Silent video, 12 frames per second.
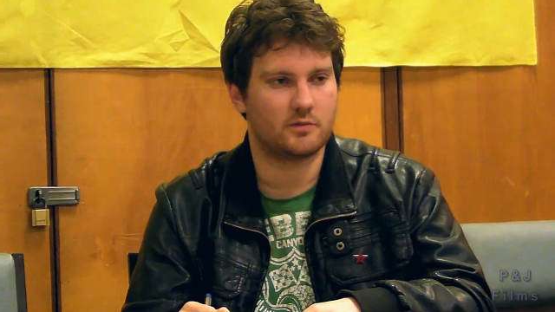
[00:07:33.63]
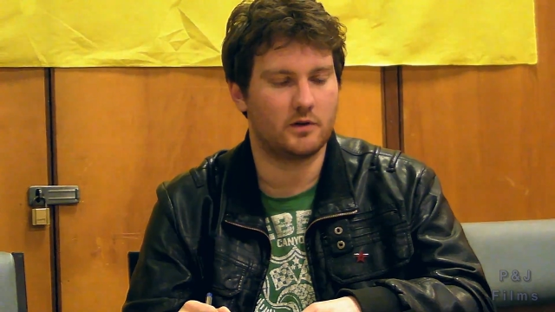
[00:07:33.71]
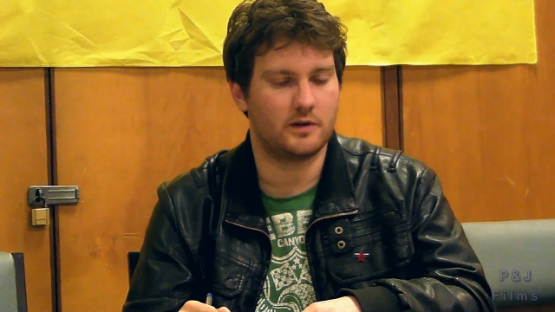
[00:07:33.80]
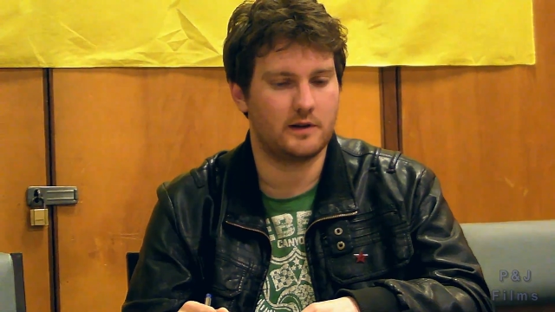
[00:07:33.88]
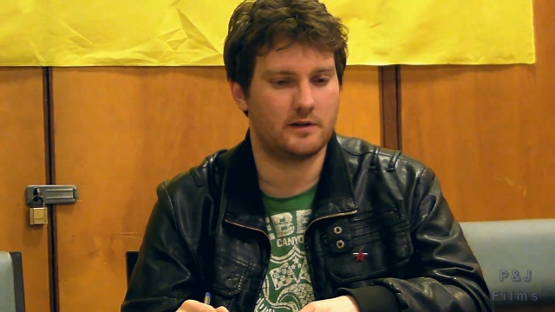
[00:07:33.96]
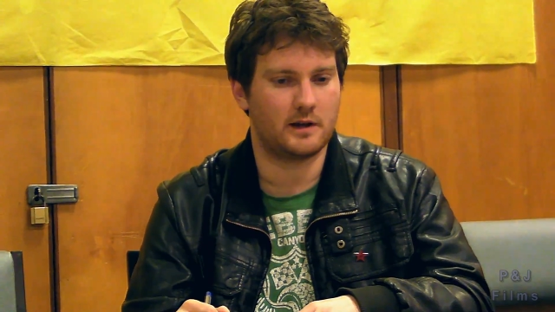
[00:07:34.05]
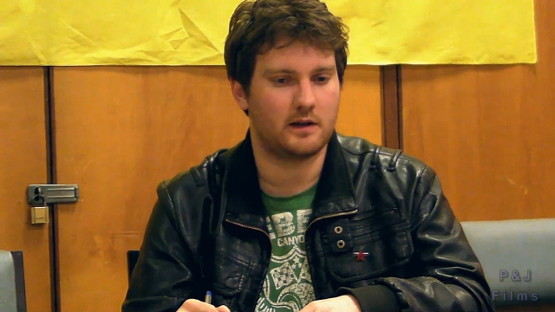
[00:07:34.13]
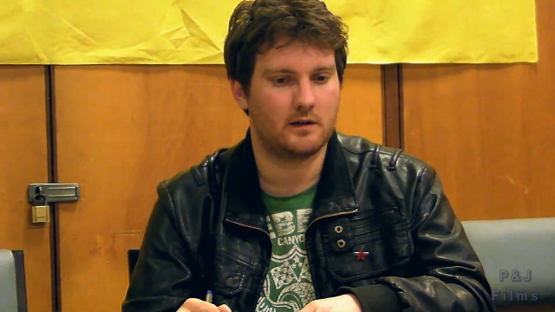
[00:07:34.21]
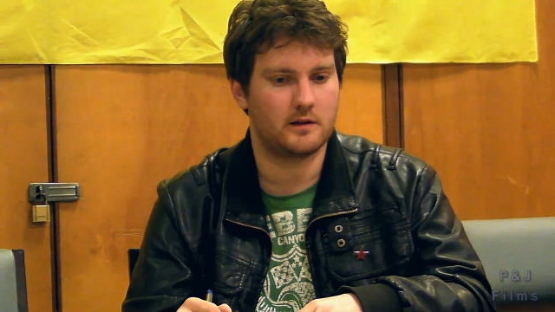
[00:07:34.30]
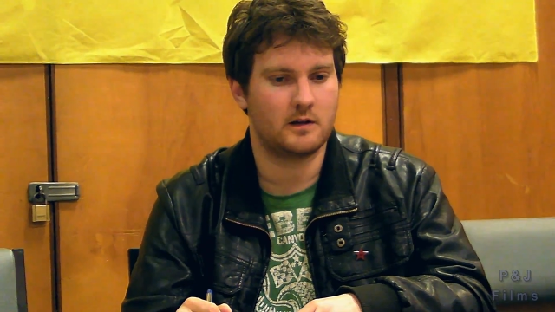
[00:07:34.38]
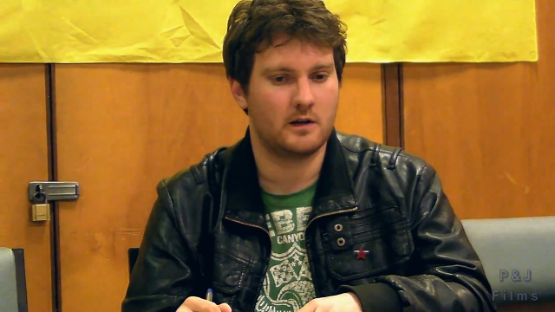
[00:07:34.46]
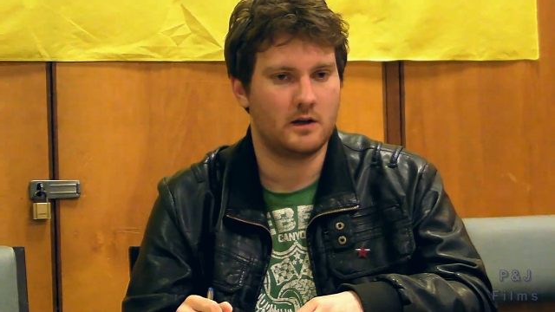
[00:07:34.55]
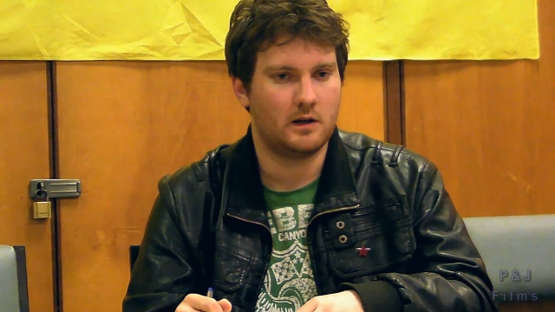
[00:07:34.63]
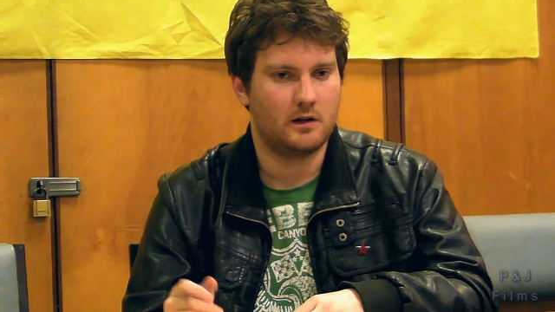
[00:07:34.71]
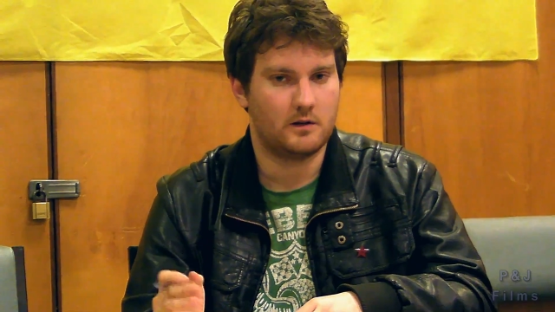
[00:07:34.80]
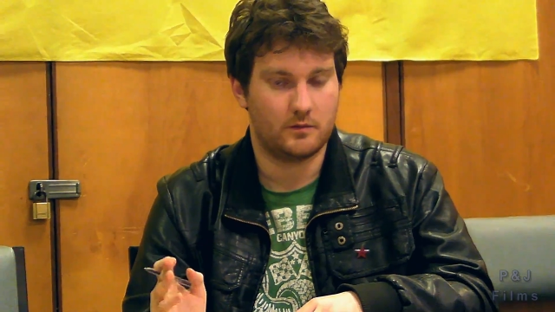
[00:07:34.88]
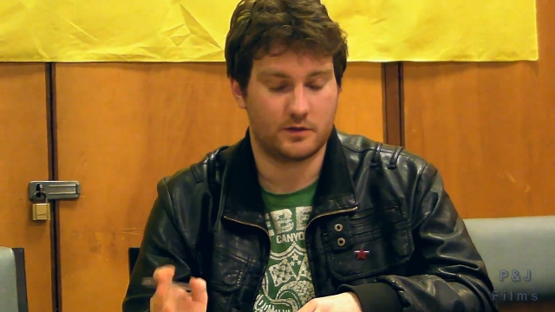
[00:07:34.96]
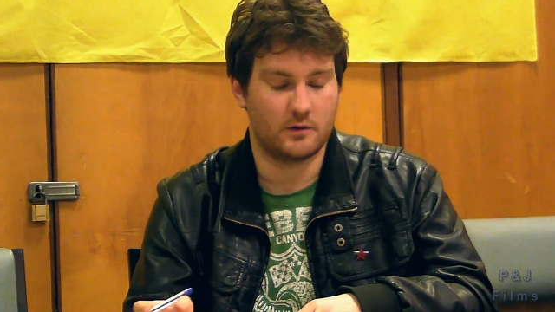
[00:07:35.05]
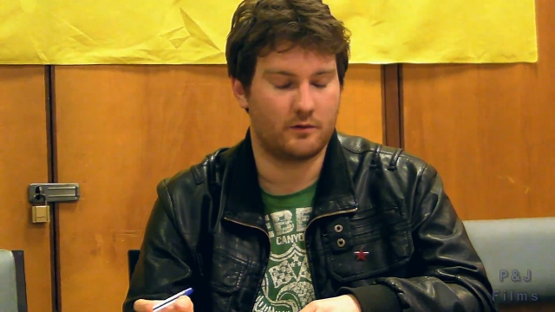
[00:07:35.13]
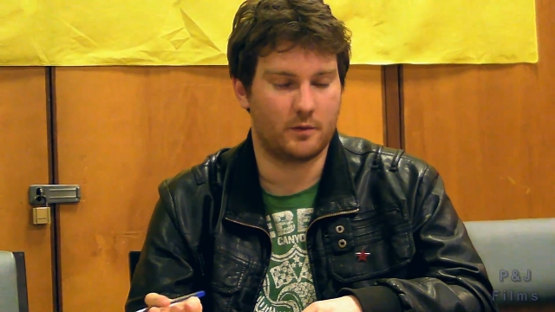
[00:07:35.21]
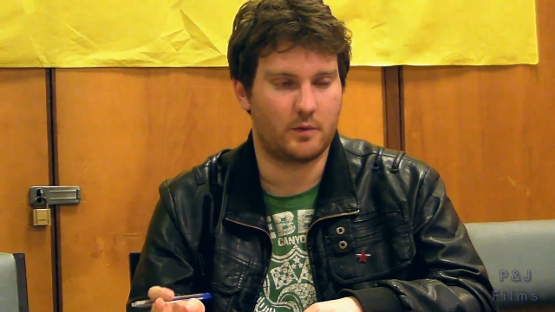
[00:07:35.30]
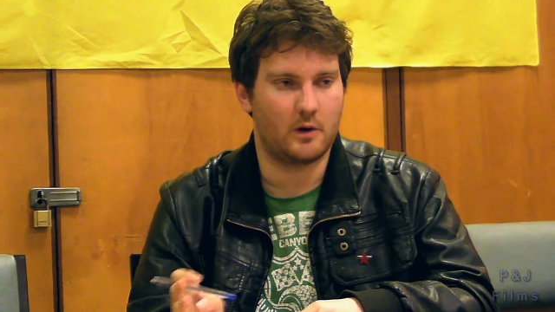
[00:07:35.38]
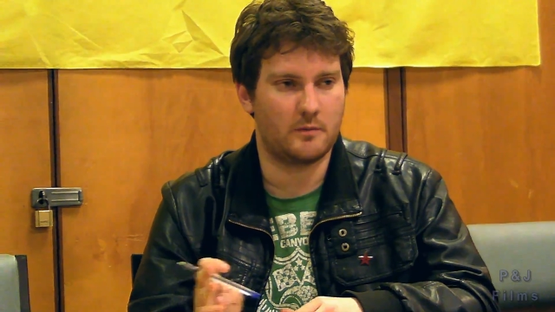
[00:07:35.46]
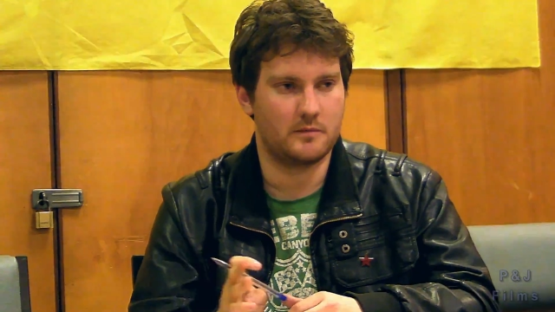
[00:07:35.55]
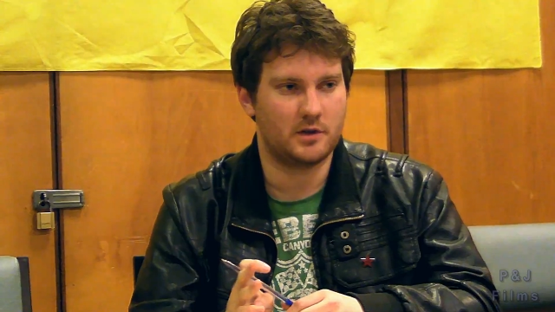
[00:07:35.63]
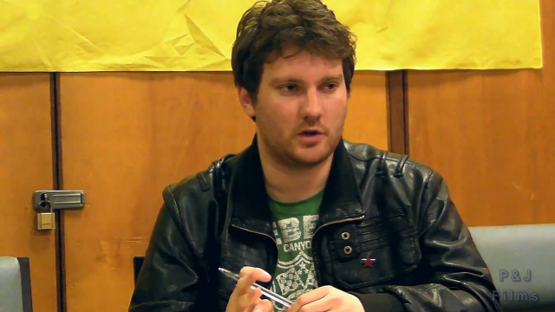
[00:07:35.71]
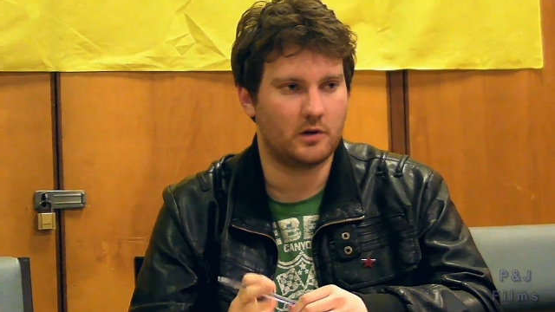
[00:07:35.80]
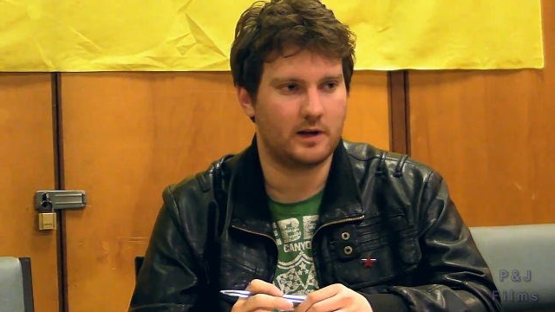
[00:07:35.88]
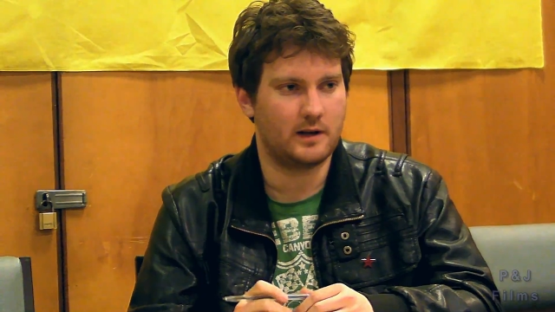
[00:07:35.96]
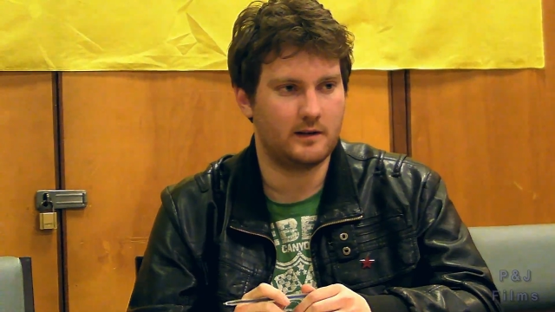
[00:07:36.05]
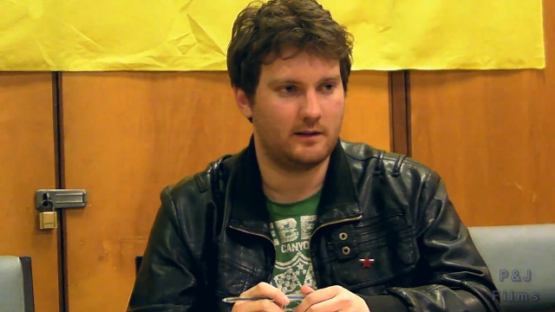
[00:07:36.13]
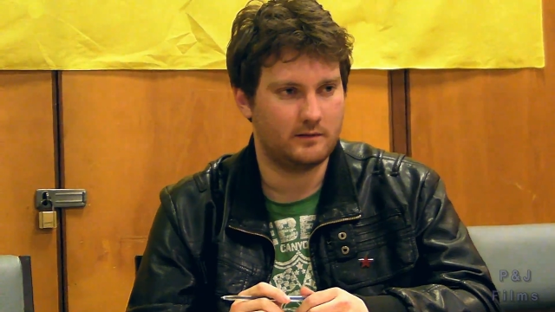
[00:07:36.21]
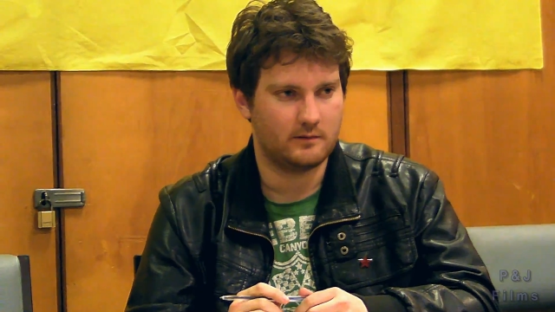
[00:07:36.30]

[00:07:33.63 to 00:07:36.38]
what they think, there's an overwhelming majority,